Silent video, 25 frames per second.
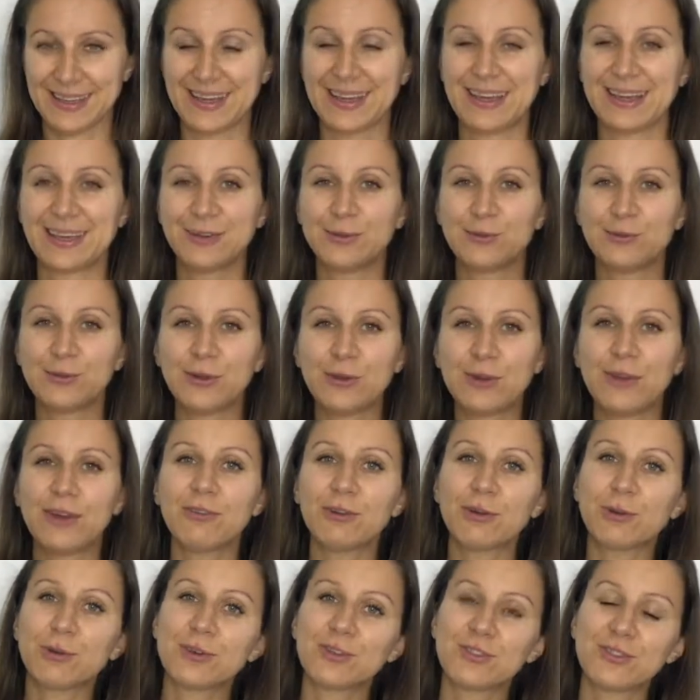If you have a
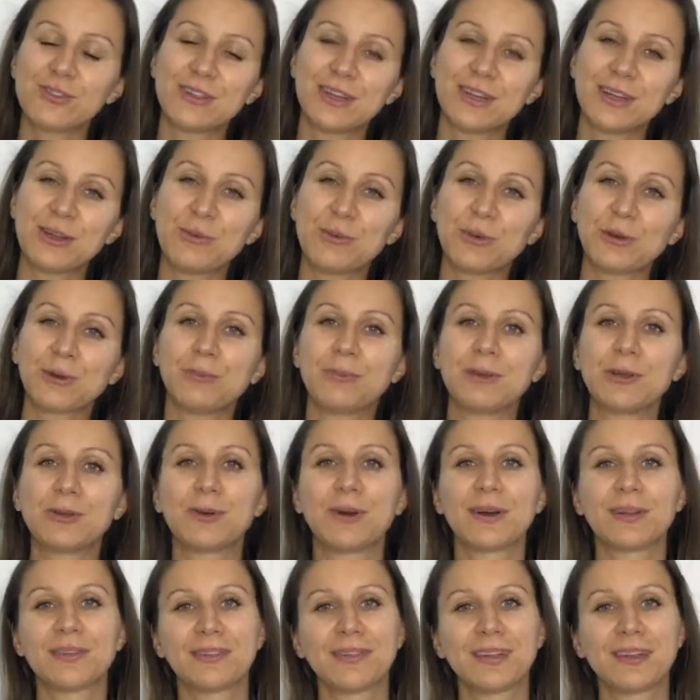question that you want me to
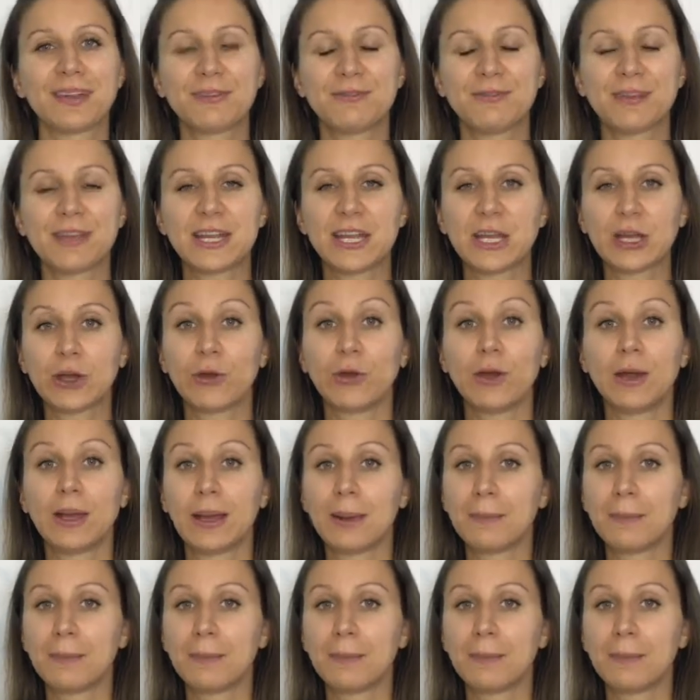answer in a video,